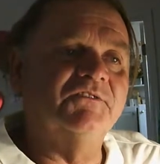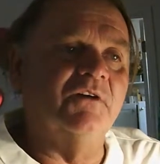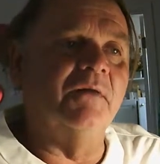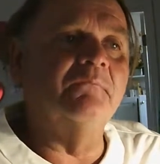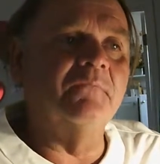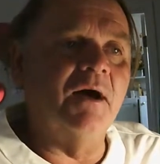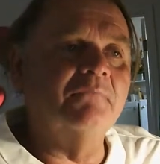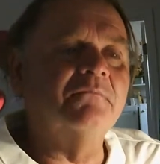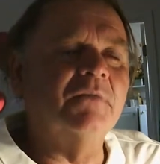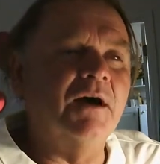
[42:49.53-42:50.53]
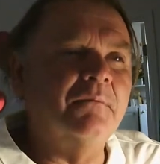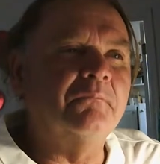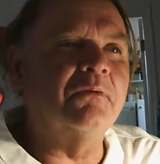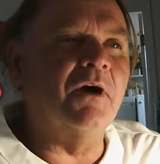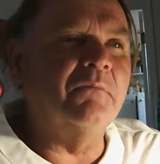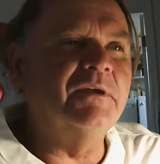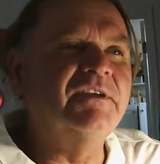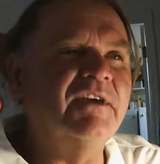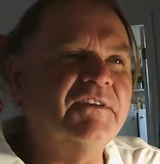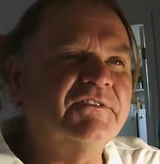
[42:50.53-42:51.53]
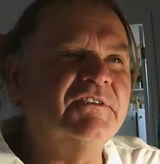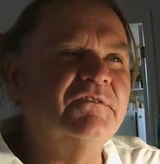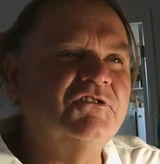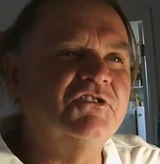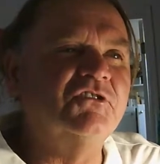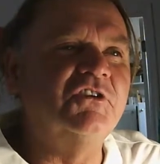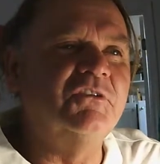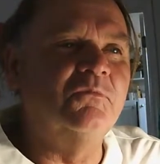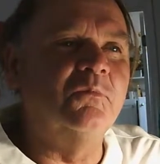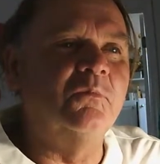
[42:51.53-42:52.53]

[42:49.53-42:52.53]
So I'm probably guessing, Judy,